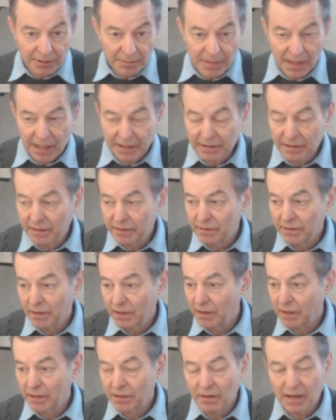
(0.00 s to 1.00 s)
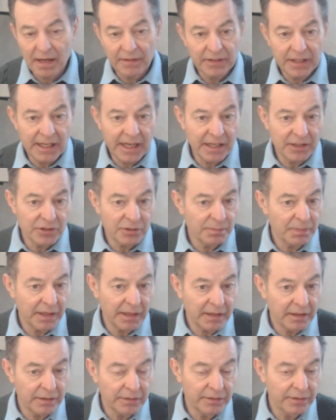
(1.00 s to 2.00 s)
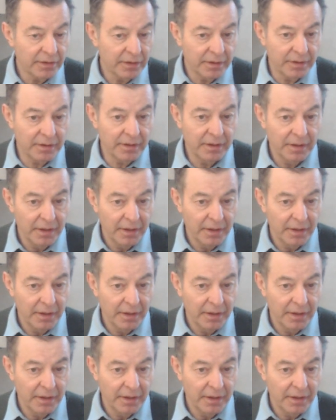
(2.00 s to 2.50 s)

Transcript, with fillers: clear-minded, I don't have any aches and pains